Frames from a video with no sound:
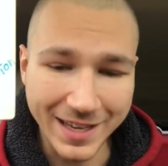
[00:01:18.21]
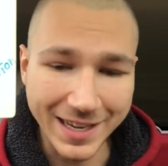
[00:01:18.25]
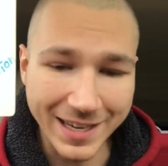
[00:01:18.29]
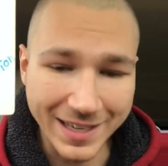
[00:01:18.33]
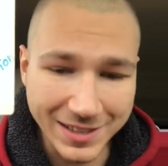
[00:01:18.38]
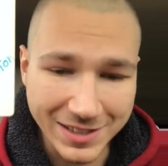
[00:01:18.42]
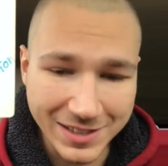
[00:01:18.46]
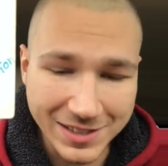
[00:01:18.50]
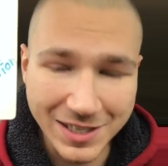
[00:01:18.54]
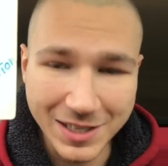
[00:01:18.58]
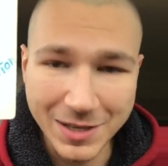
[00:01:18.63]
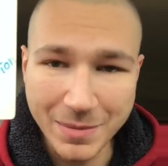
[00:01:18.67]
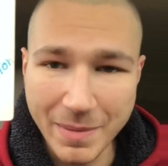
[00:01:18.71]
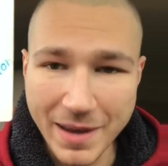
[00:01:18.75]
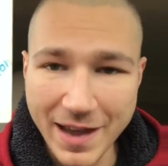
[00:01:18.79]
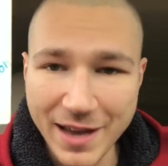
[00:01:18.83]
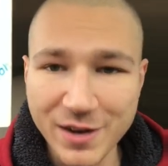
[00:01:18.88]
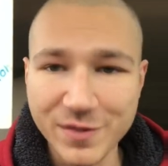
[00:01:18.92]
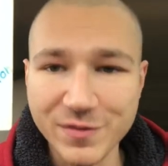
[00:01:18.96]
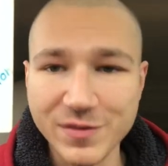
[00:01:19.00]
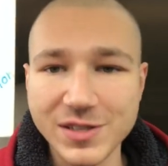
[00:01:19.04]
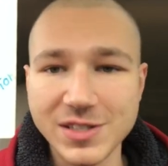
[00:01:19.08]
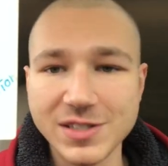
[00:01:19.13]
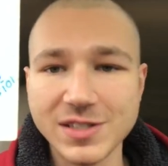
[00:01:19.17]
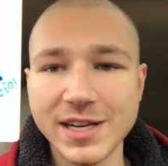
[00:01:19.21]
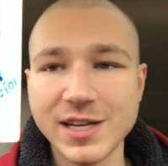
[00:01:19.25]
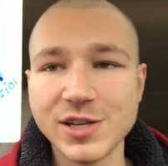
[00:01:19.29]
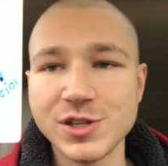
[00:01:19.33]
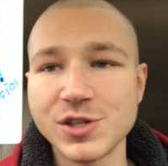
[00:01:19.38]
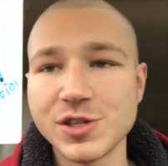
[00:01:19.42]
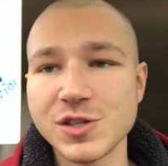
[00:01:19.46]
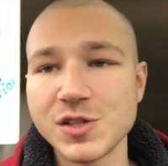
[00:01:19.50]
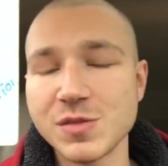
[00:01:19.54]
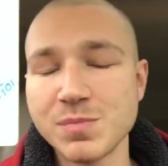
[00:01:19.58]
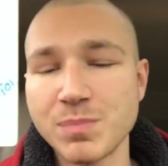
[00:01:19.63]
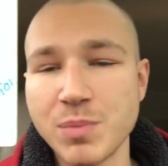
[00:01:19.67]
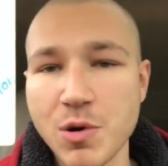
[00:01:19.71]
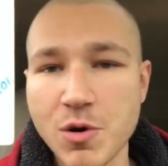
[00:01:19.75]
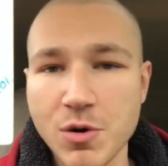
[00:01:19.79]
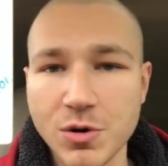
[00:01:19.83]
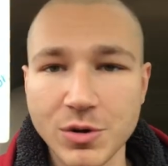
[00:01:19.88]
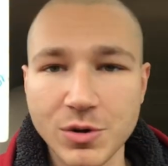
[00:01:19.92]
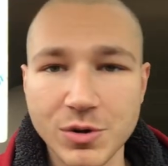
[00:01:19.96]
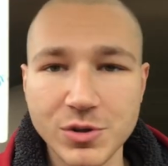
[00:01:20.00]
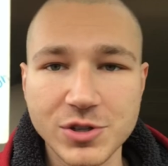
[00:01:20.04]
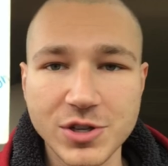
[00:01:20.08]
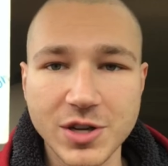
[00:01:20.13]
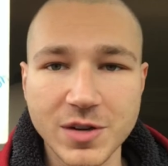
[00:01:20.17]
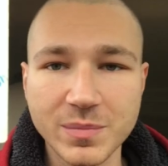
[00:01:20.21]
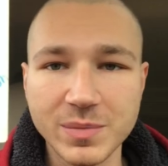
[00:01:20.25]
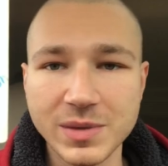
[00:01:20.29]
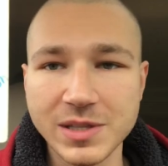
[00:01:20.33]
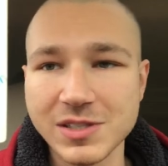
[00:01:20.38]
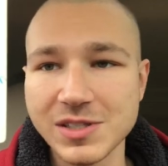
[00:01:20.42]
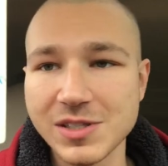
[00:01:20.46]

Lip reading: instant manifestations, portal jumping.